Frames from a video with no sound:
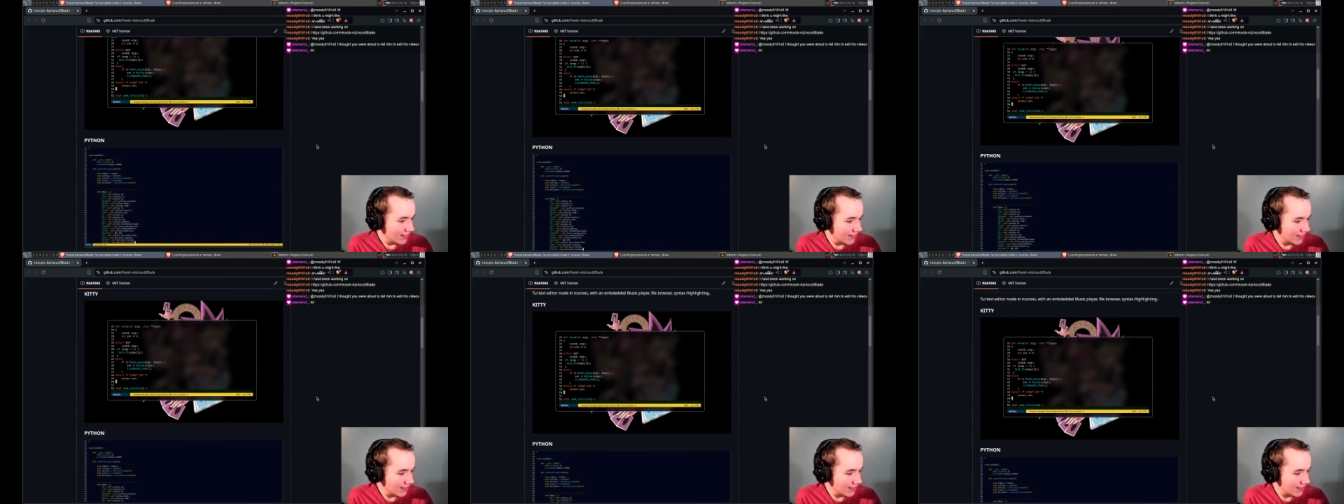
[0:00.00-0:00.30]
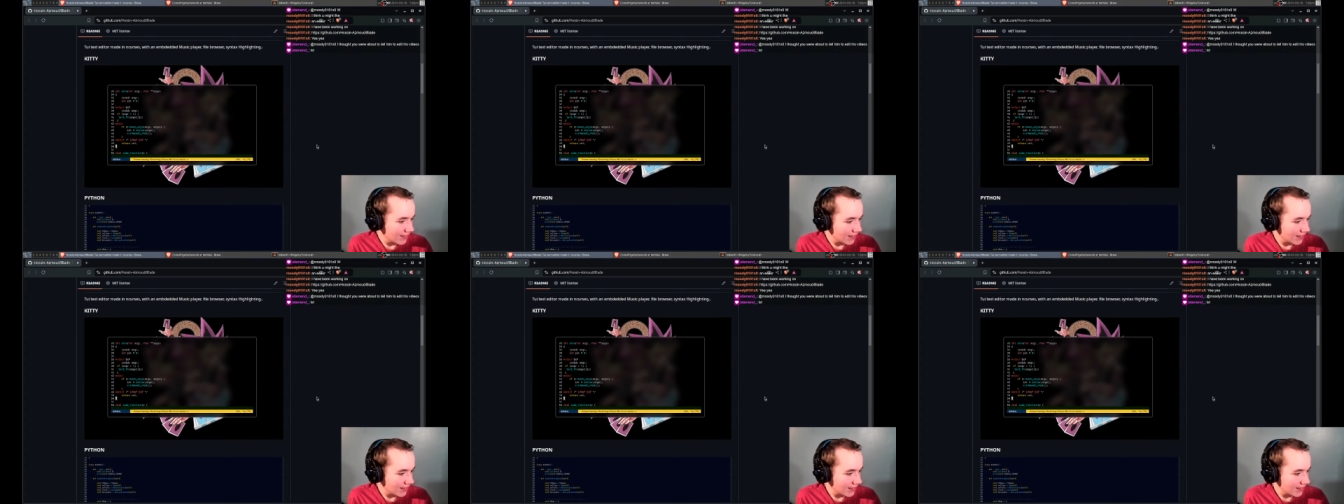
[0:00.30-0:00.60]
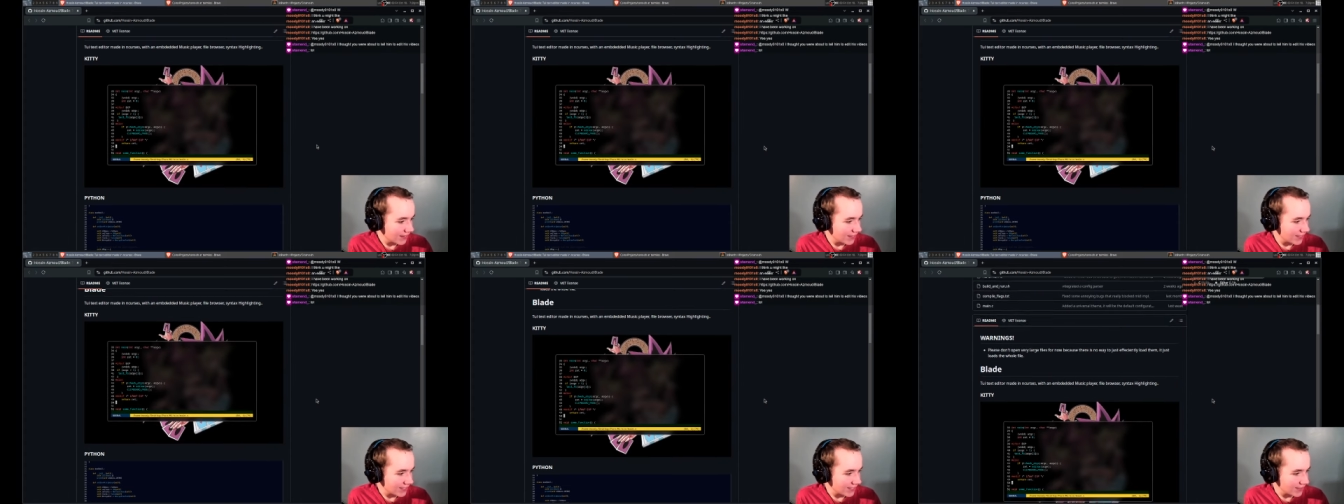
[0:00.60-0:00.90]

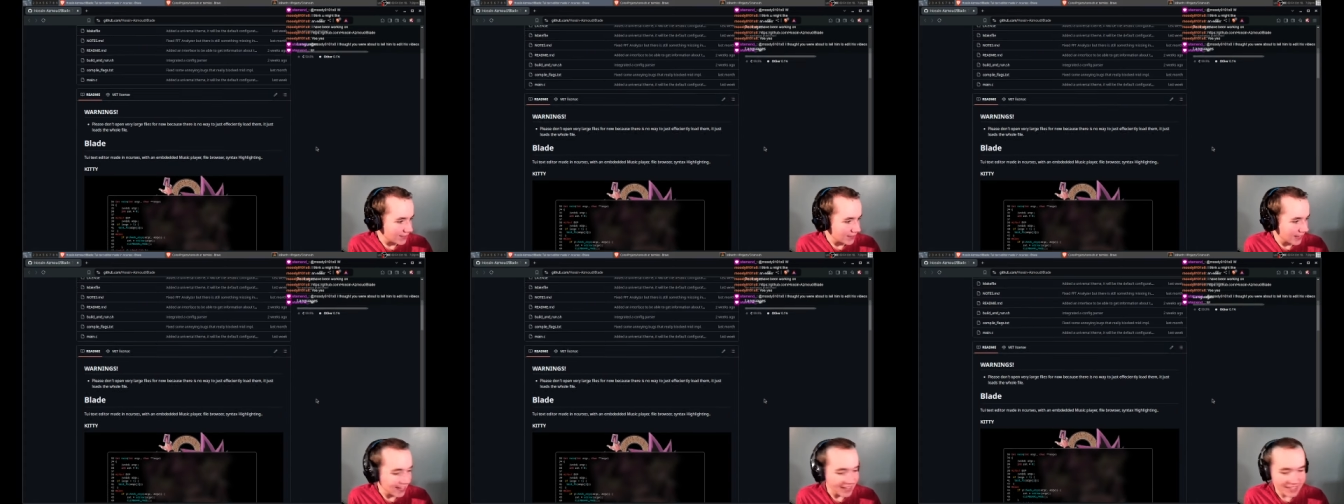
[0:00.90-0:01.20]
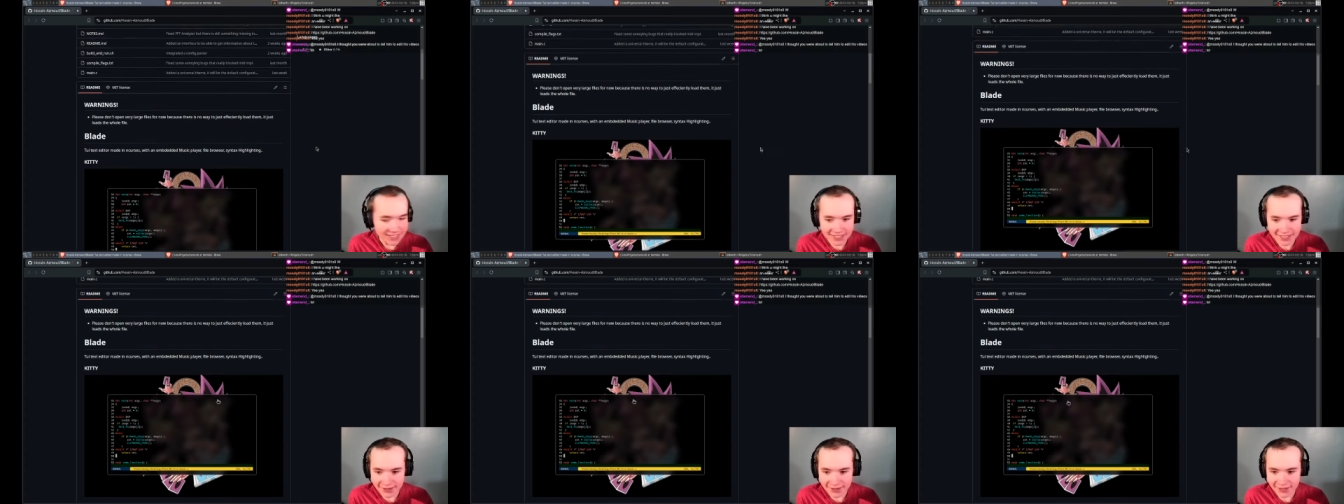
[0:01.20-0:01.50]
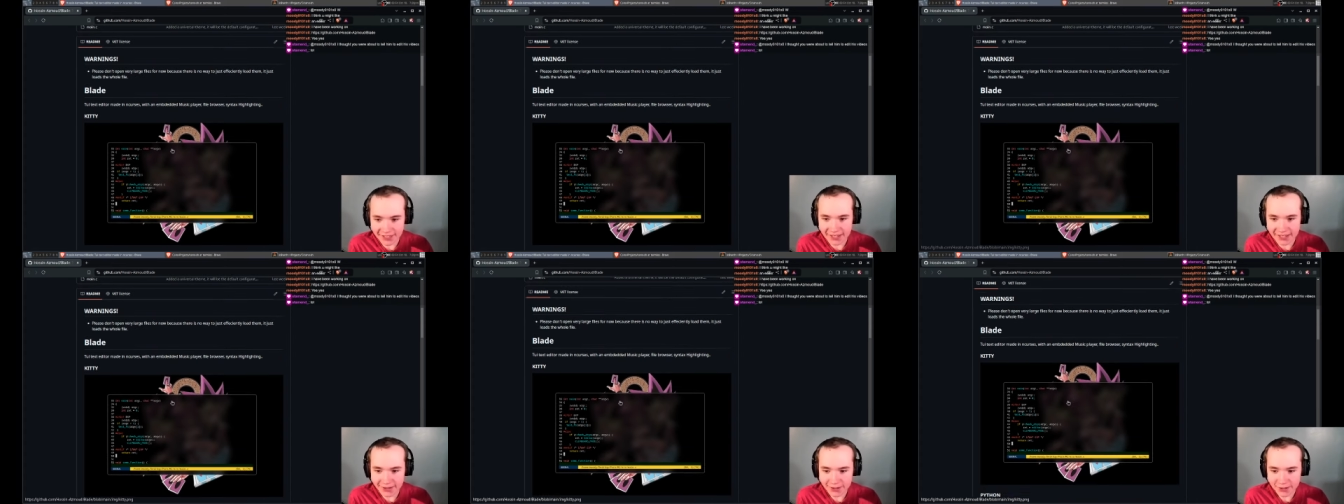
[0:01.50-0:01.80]
Tell him to edit his
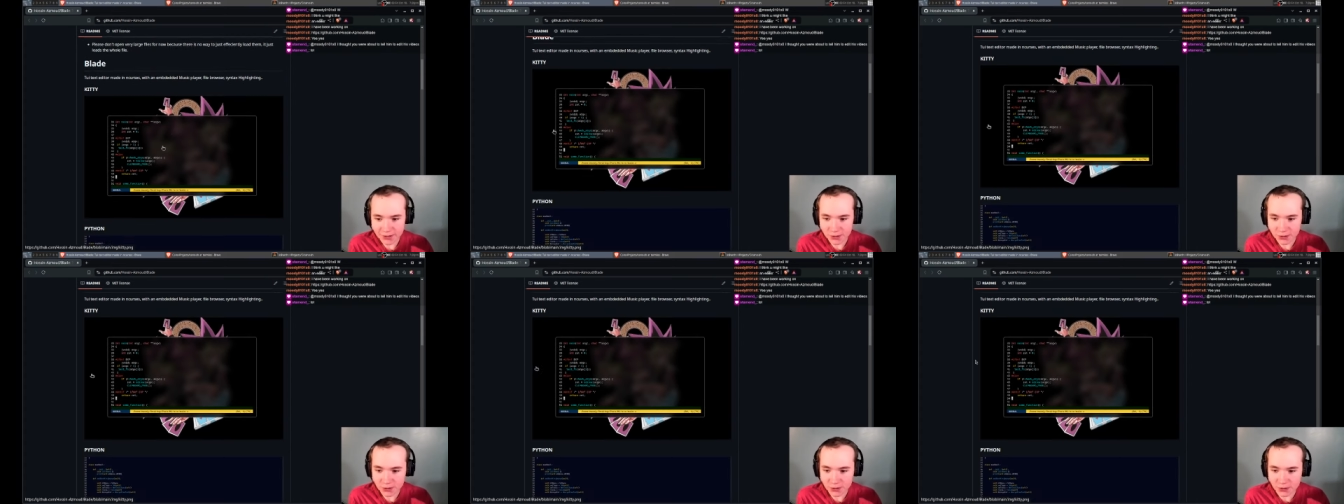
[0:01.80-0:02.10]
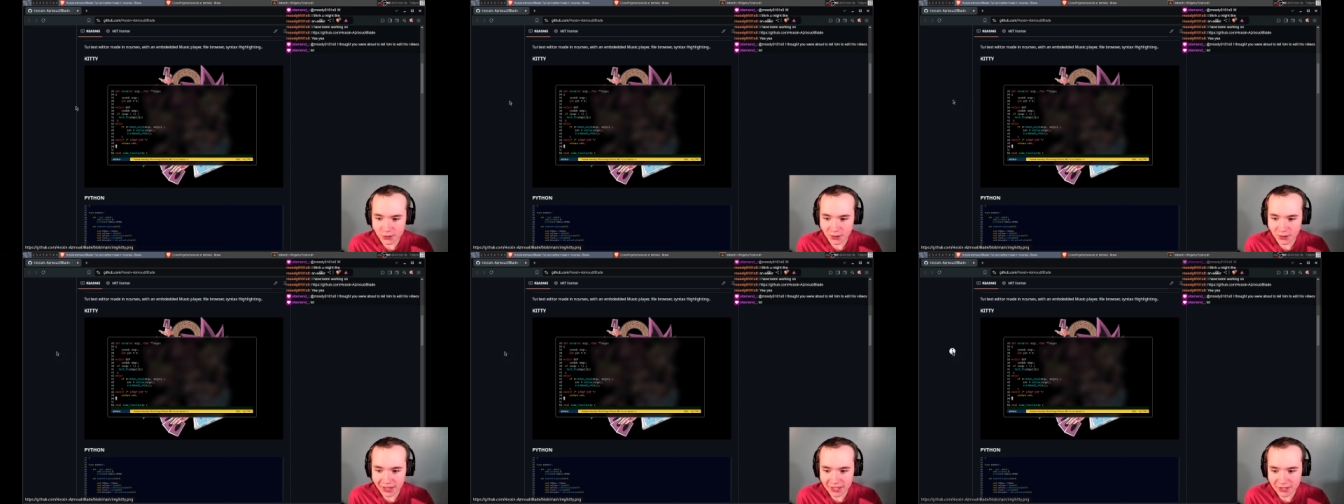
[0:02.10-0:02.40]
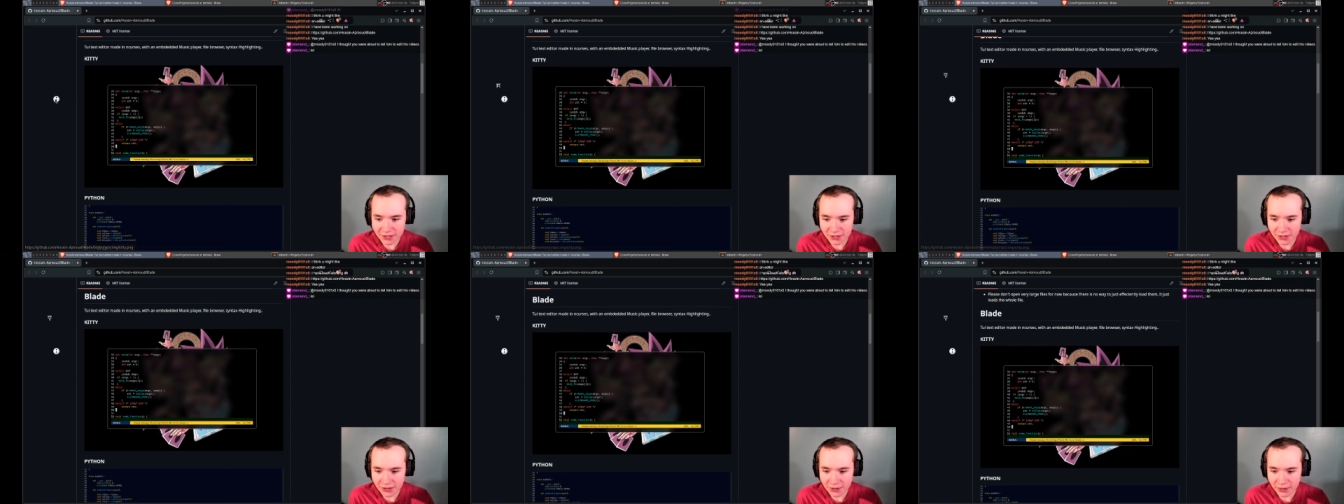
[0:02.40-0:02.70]
videos. True, I
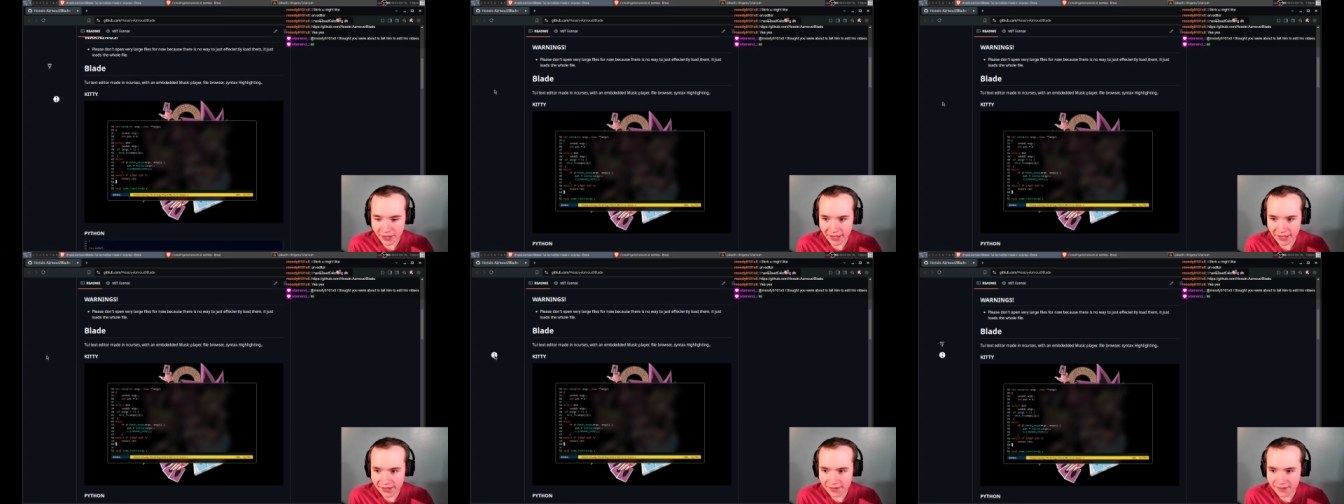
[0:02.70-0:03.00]
should do that.